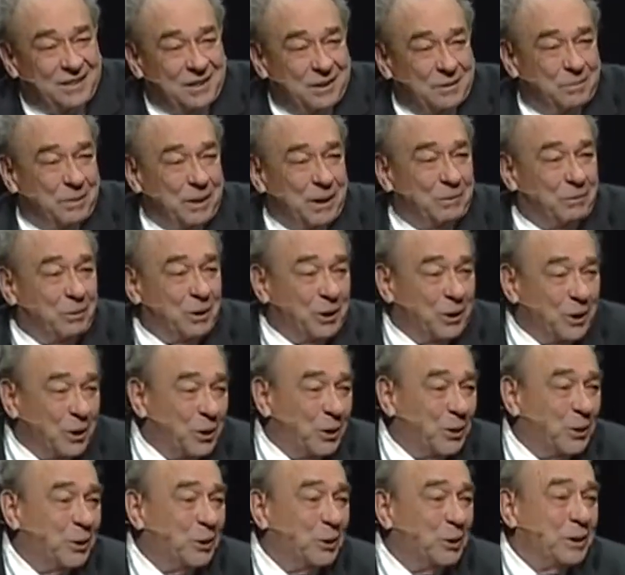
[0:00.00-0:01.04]
to be
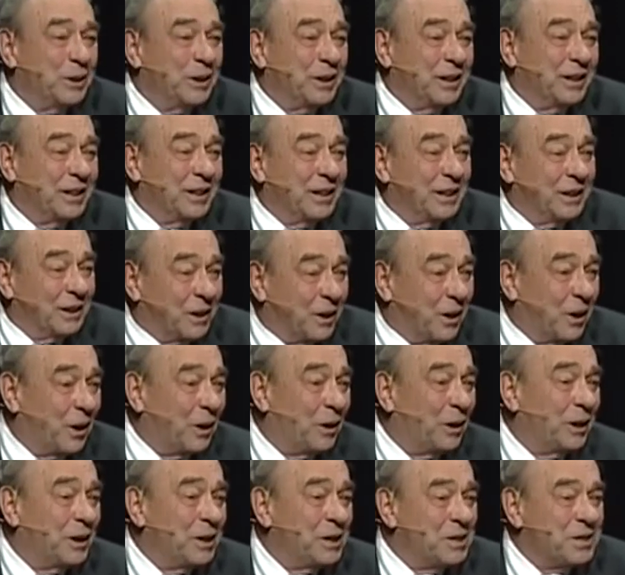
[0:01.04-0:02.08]
renewed and
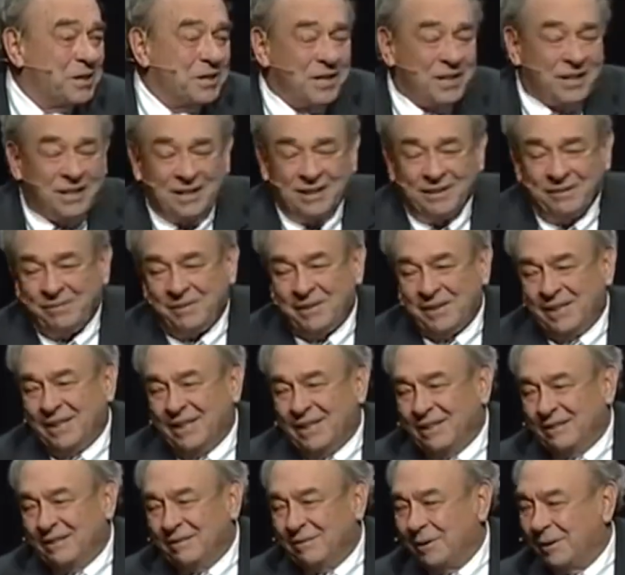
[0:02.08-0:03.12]
encouraged
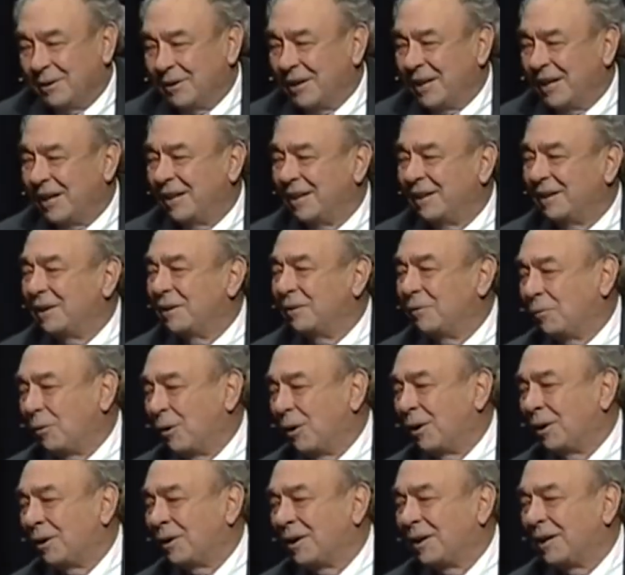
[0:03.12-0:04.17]
for their
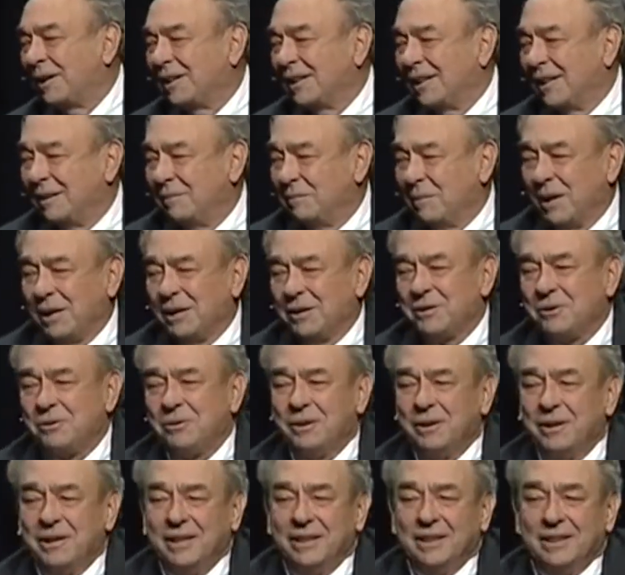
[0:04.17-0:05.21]
work and
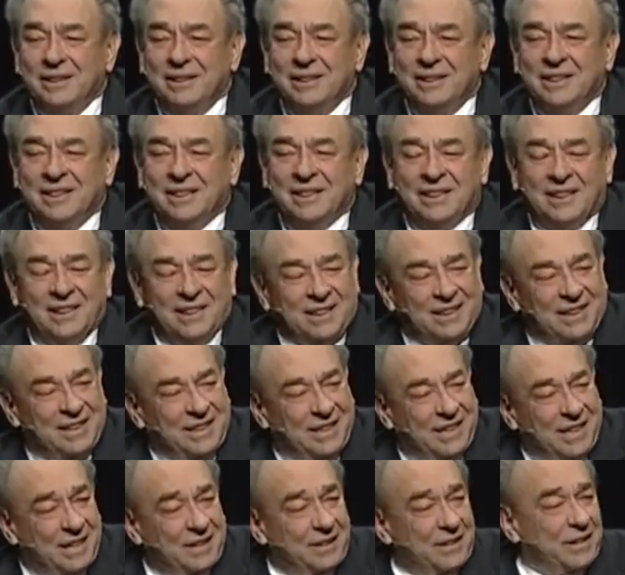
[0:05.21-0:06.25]
ministry
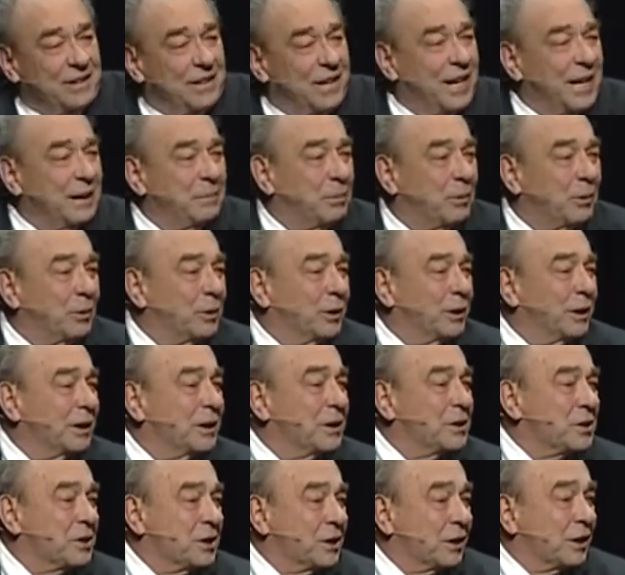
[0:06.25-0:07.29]
in their
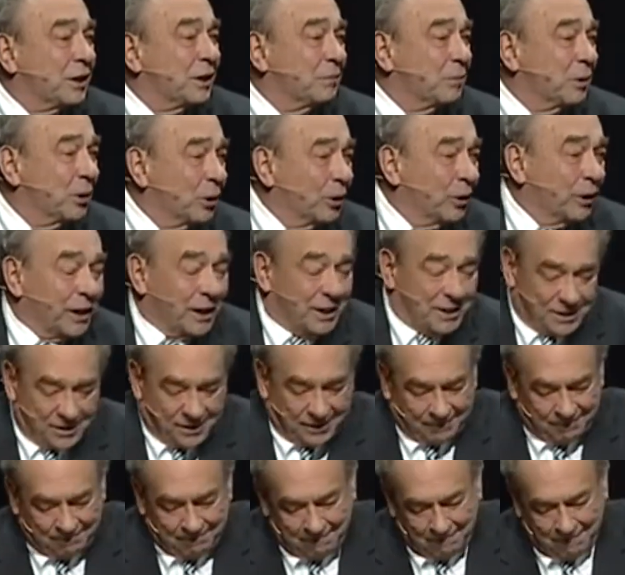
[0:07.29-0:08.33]
neighborhoods and
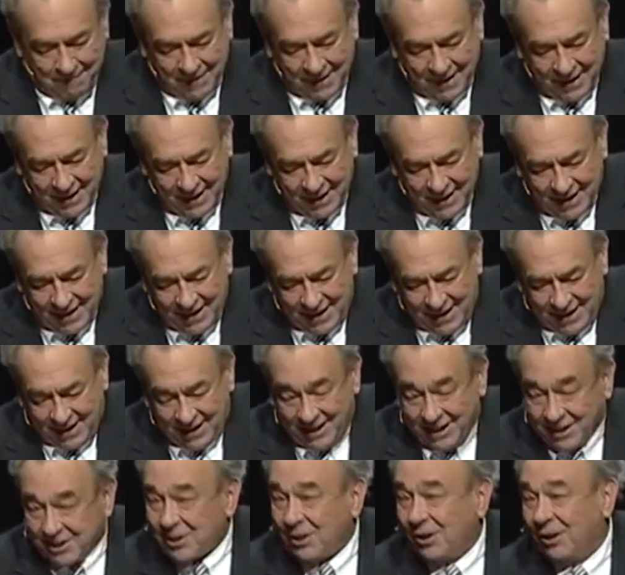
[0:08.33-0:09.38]
communities.
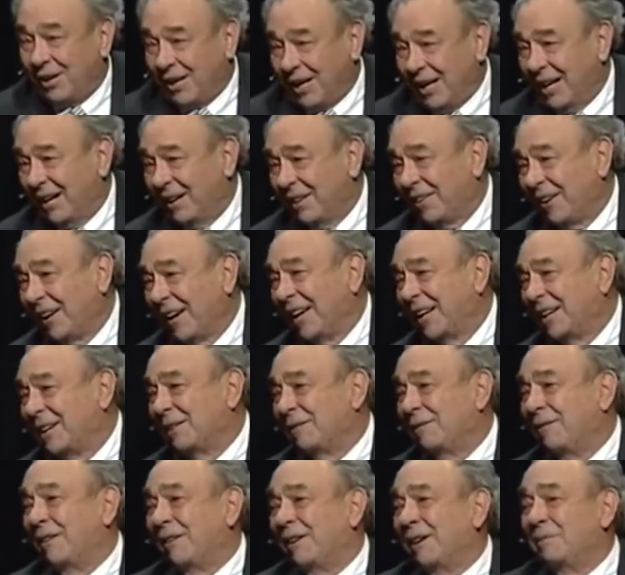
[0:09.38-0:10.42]
And so, again, thank
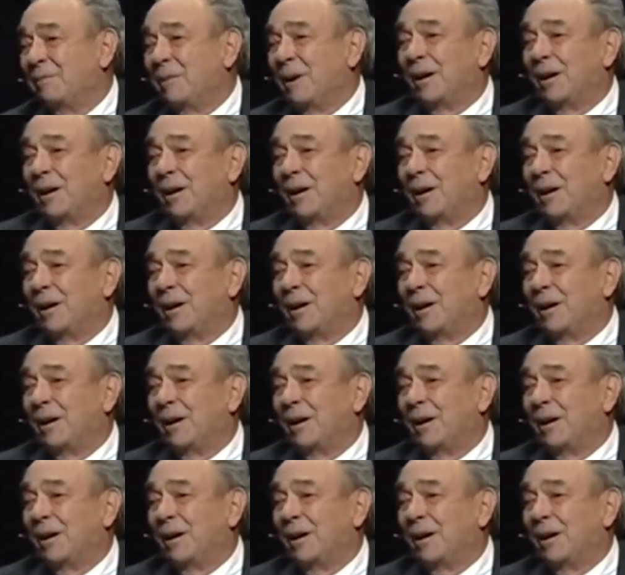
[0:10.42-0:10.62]
you very